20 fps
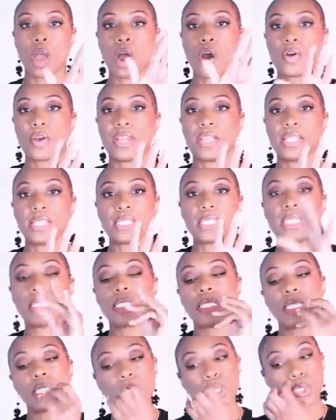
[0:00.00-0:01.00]
Okay, this
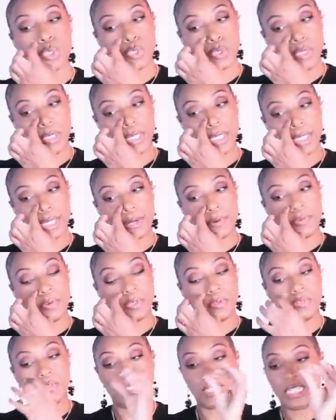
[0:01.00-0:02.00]
is another trend that I
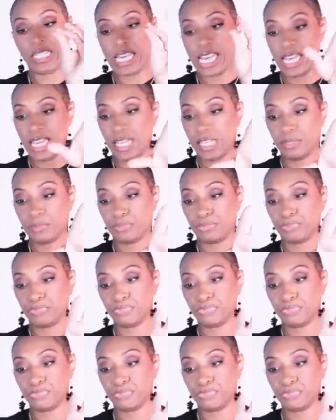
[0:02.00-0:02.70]
really, really like.